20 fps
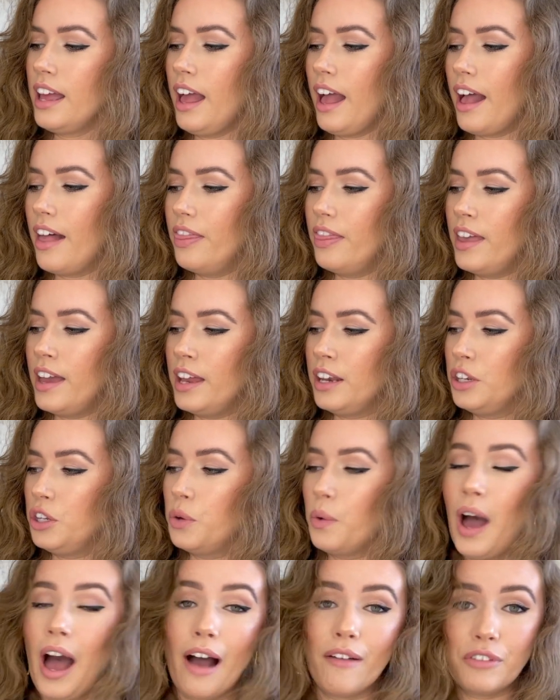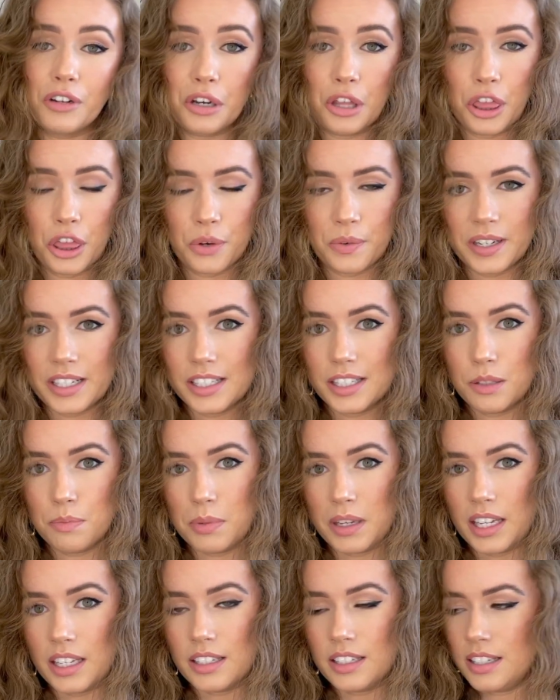And then you have your 3
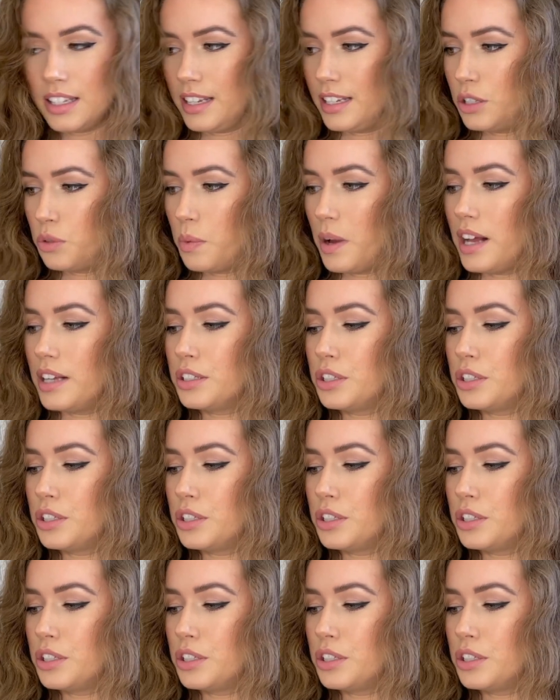speeds as well.